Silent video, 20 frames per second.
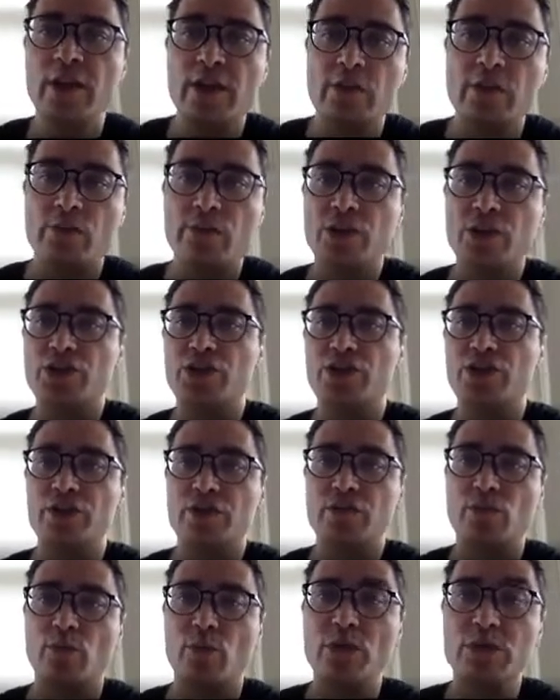
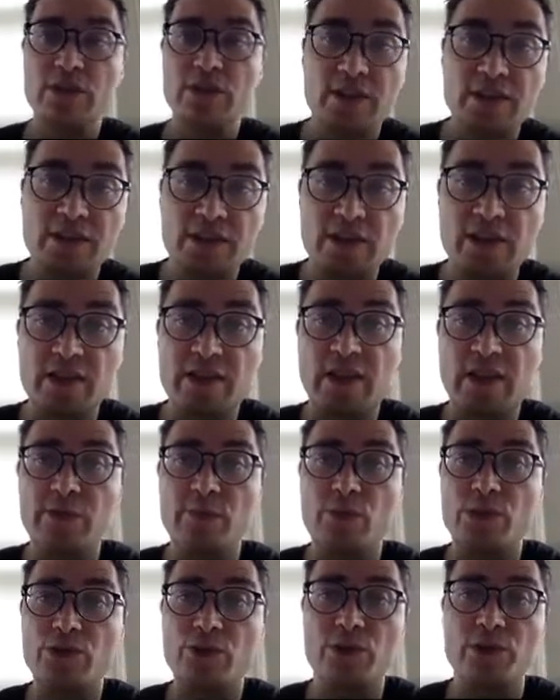which was listed and
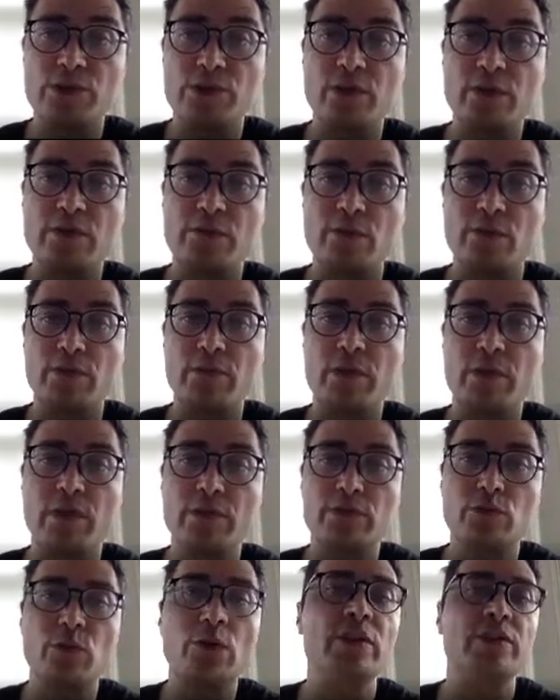which was sold for
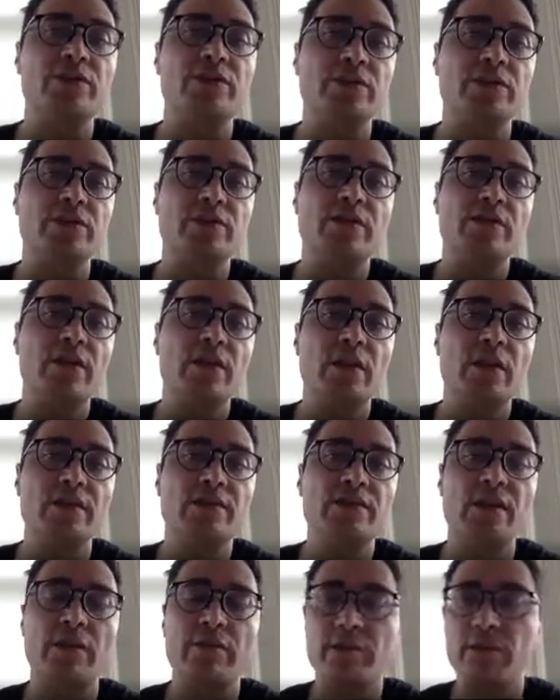about
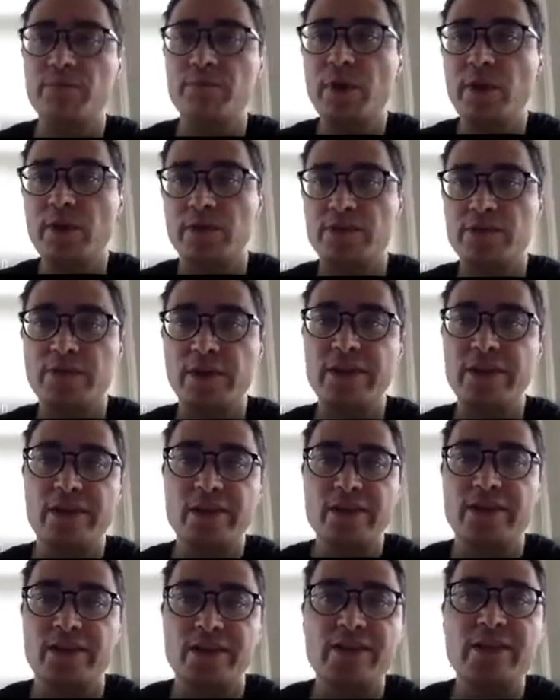200,000 pounds, right?
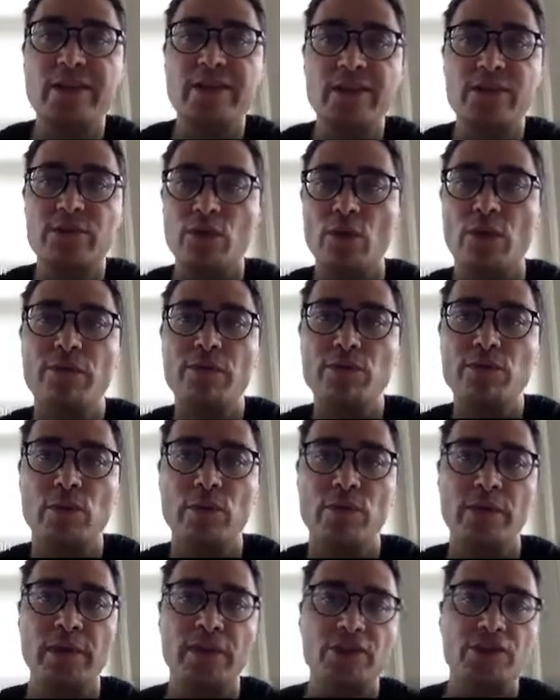It's a ticket to a football
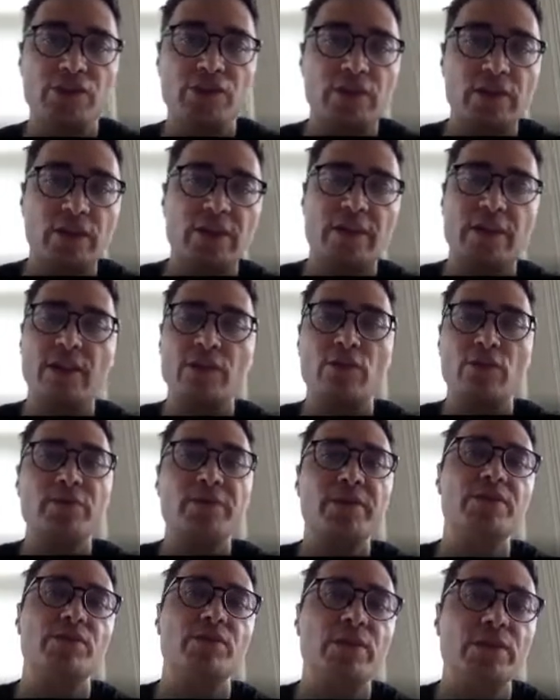match. It cannot be
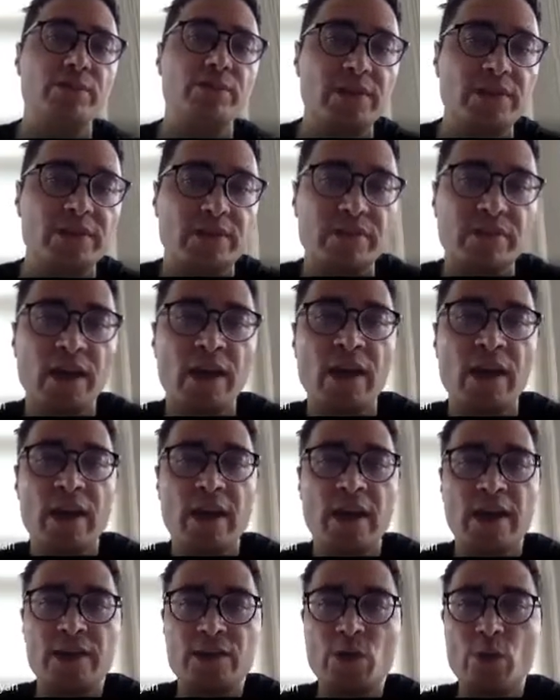so expensive.
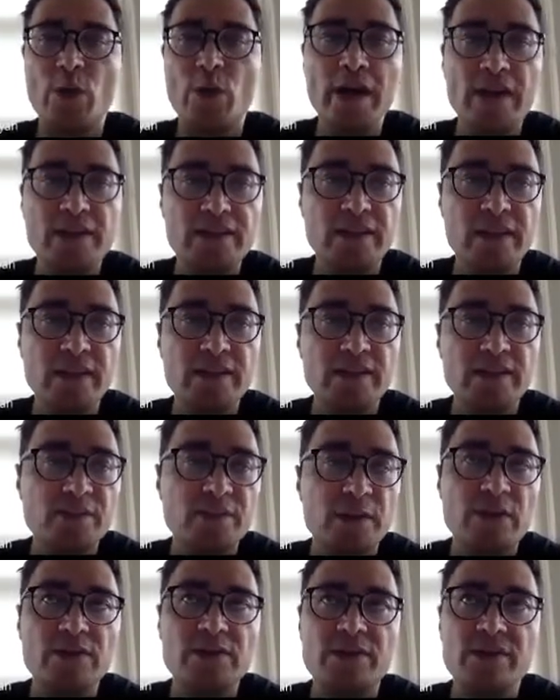So why is that? Is
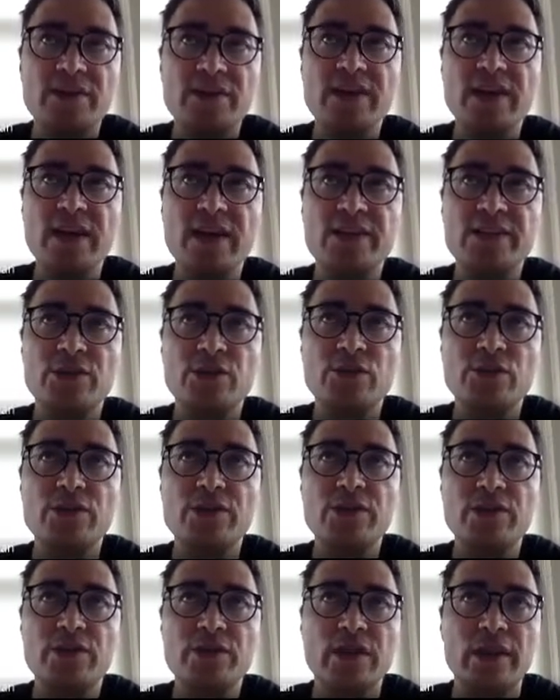because these guys
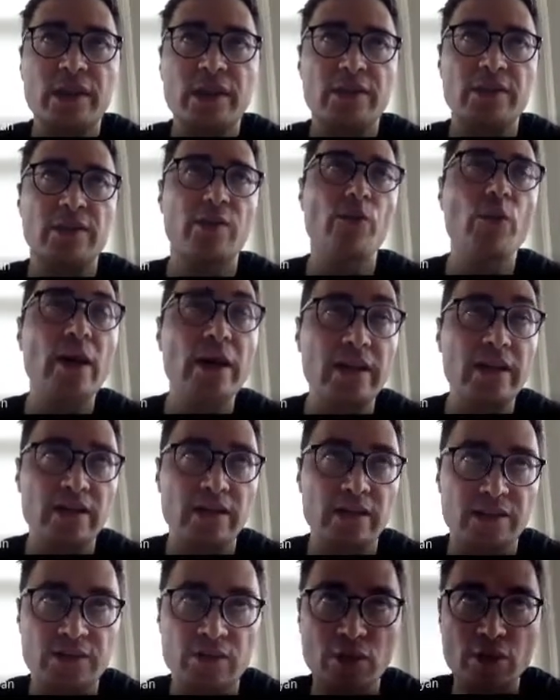used, and quietly
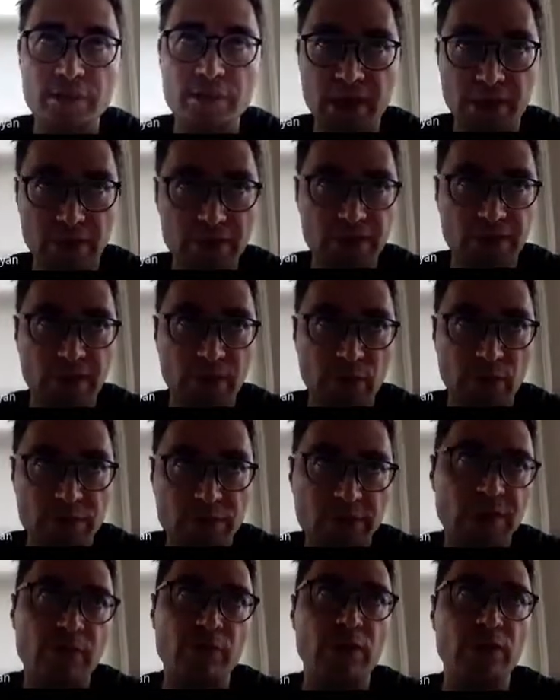so, because they don't want
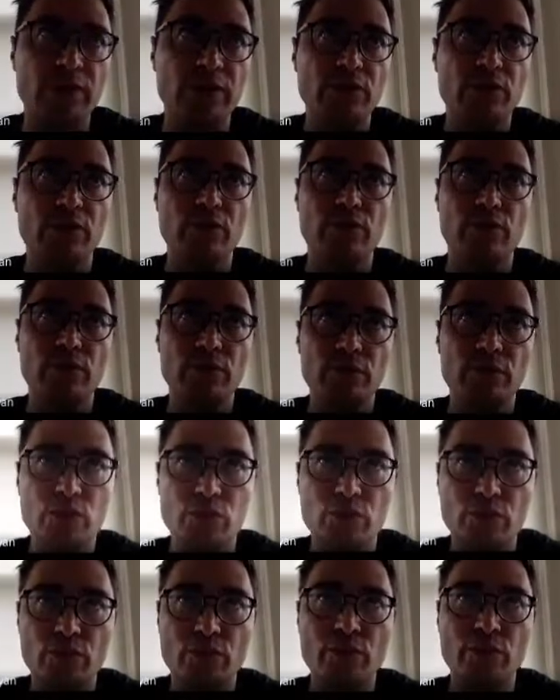anyone
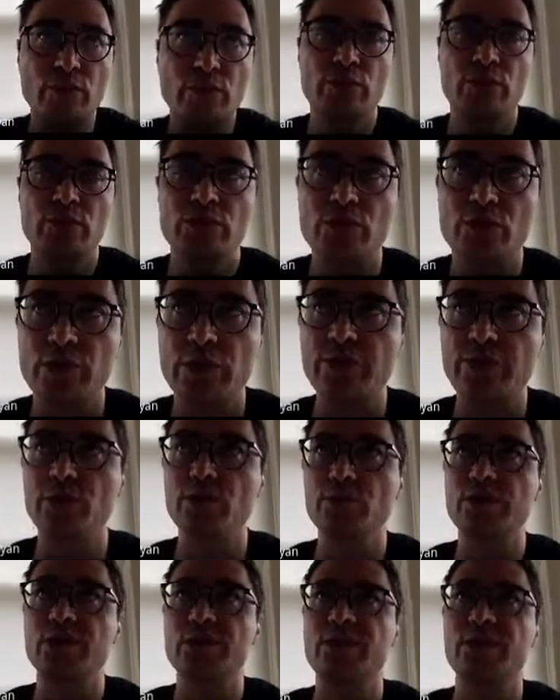to sort of use
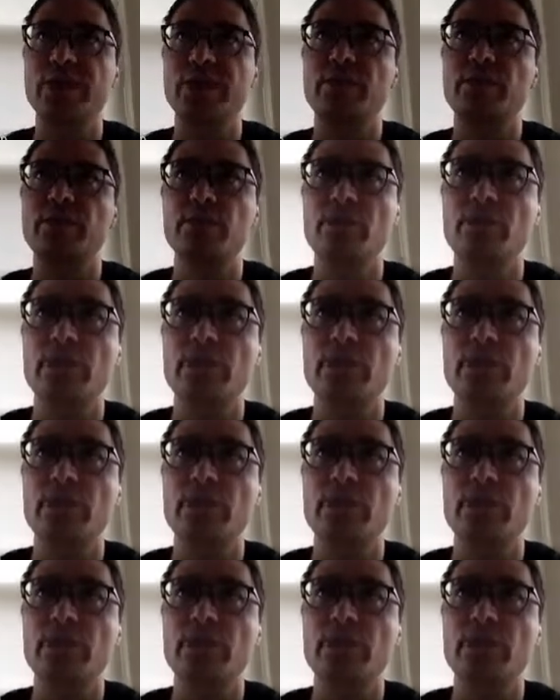the same